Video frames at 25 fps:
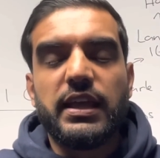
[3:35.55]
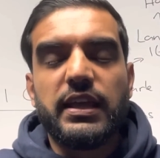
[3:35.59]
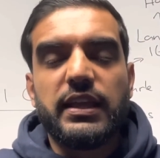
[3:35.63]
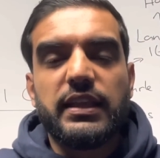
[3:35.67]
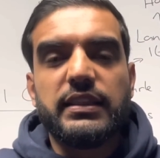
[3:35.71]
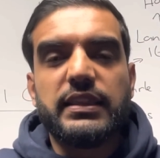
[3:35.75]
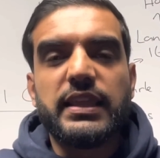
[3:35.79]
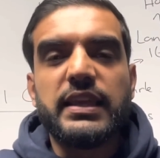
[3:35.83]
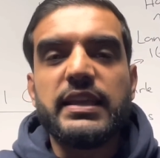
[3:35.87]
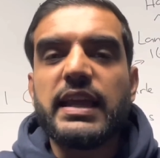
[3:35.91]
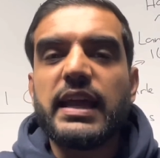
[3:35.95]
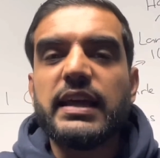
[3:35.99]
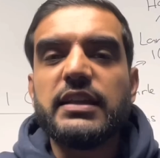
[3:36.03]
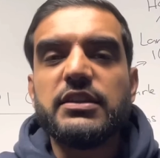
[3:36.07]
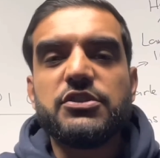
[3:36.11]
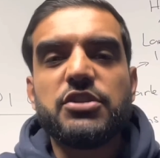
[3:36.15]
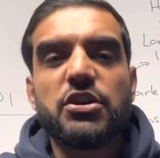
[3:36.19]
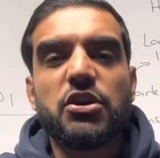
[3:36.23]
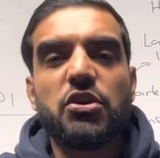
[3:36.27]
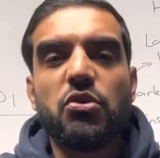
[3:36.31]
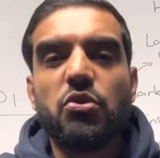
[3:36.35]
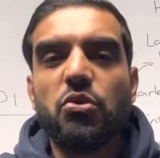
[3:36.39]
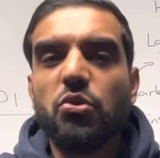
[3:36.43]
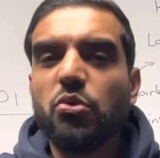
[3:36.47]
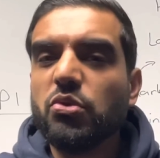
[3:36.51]
They enter
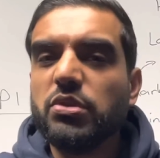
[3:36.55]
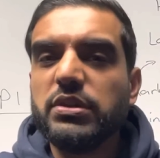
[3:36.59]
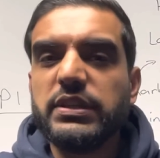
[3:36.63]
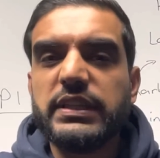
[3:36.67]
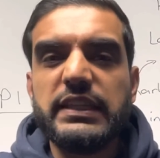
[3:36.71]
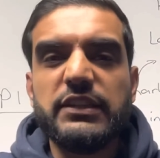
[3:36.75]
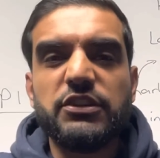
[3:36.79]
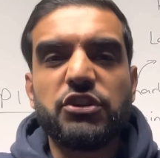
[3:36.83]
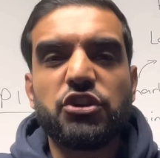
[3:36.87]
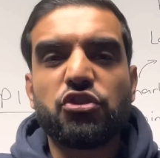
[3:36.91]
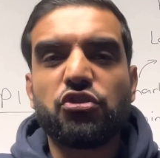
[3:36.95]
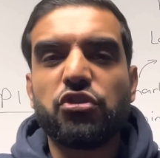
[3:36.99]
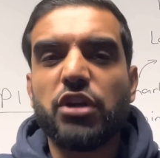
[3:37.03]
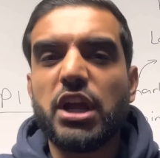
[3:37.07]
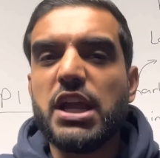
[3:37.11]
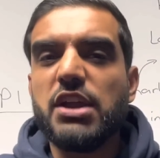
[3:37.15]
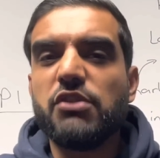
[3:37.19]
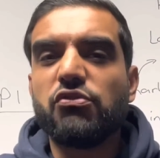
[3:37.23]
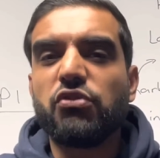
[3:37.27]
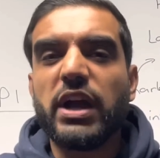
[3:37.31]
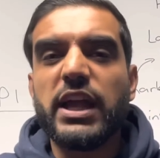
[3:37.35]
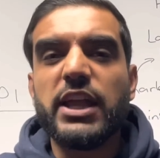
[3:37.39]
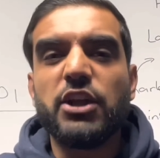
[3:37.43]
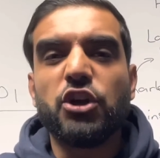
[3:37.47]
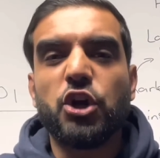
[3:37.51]
all these creative
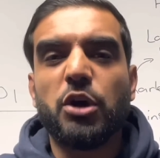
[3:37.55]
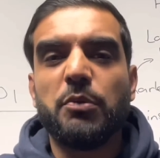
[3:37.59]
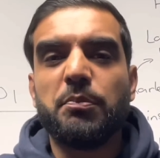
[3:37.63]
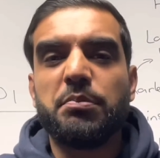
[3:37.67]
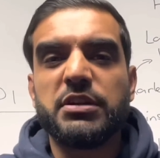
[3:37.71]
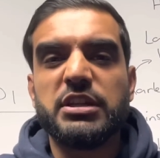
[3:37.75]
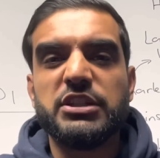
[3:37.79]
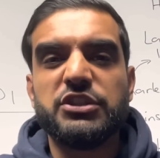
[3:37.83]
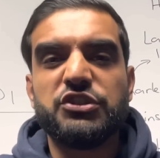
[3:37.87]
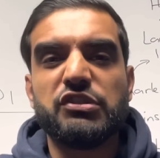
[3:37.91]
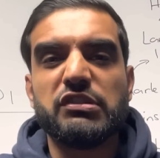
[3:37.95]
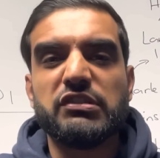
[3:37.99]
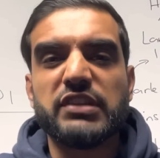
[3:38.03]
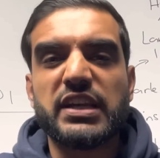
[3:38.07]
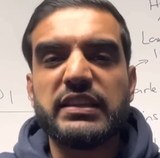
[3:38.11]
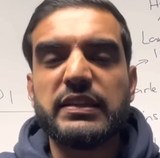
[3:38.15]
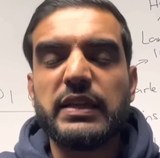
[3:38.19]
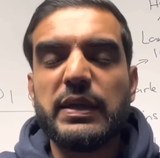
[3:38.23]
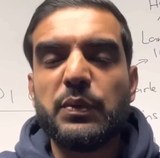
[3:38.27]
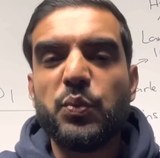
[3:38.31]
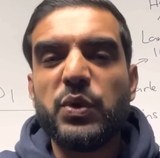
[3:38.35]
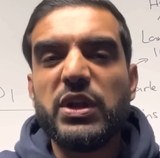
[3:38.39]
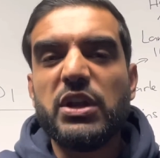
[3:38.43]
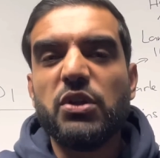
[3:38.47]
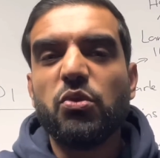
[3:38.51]
writing competitions and they
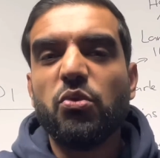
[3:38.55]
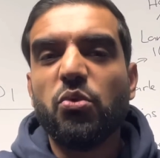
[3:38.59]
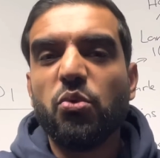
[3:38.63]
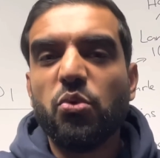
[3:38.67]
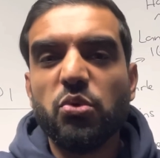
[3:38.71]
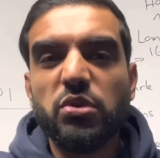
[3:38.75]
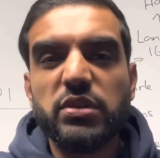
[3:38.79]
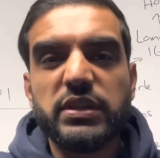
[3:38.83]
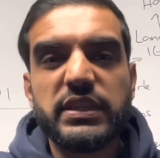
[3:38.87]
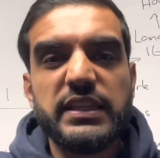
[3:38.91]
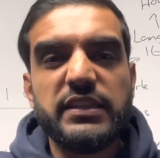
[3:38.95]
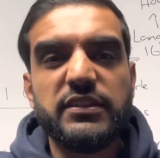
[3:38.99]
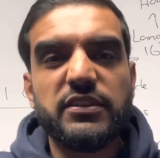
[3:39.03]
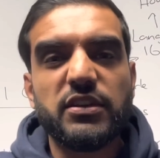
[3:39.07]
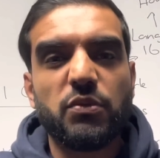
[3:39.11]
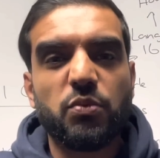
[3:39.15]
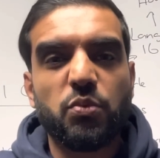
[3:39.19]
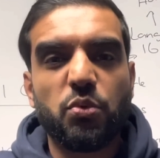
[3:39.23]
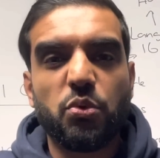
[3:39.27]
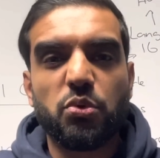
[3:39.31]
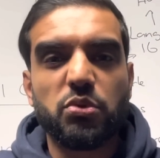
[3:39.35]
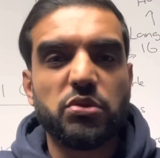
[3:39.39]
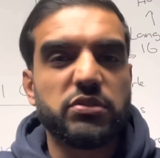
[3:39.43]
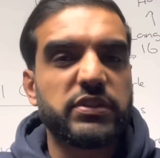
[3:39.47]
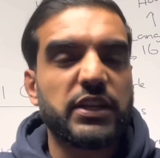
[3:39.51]
win all these
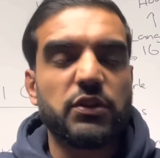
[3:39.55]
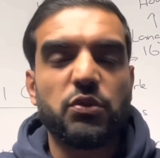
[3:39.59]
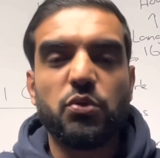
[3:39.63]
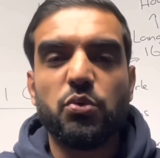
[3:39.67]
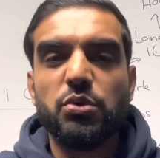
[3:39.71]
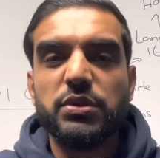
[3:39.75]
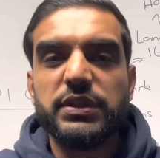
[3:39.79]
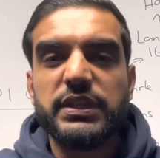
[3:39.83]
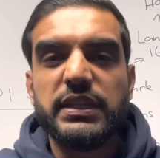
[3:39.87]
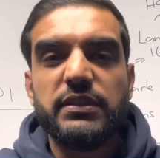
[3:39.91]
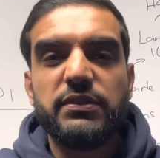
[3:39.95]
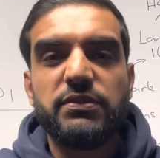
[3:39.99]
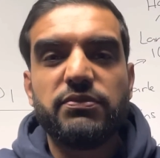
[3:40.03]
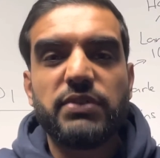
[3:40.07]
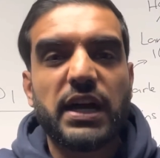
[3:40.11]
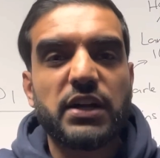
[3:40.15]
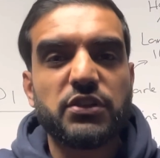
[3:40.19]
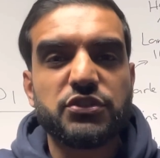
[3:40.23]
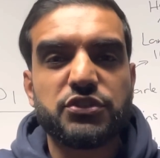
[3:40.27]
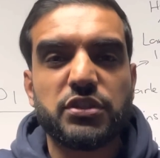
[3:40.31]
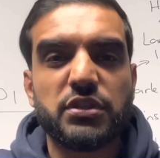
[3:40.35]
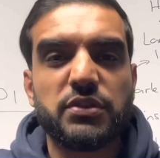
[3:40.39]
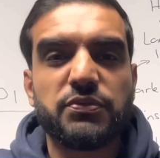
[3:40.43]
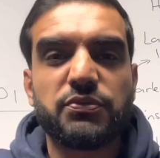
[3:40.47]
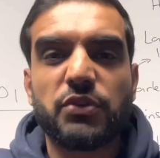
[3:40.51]
awards and all these
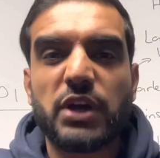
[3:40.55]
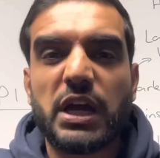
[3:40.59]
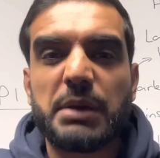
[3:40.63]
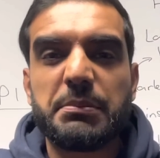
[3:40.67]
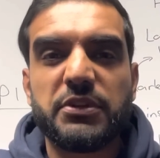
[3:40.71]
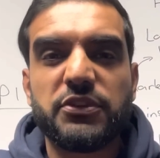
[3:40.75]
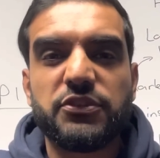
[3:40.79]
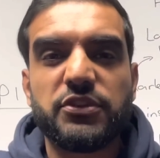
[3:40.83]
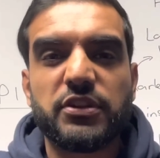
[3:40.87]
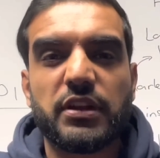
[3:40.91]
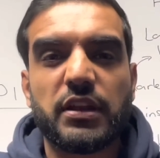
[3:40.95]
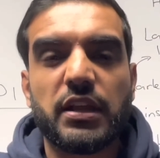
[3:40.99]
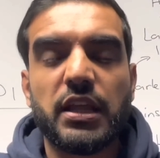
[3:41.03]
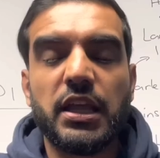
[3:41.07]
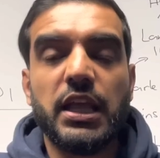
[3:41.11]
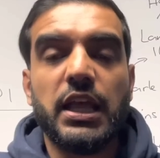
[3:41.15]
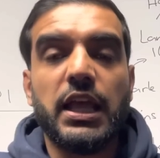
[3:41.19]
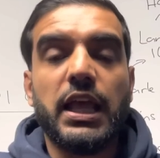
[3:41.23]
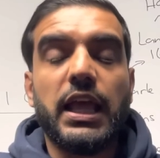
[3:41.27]
vouchers for Amazon.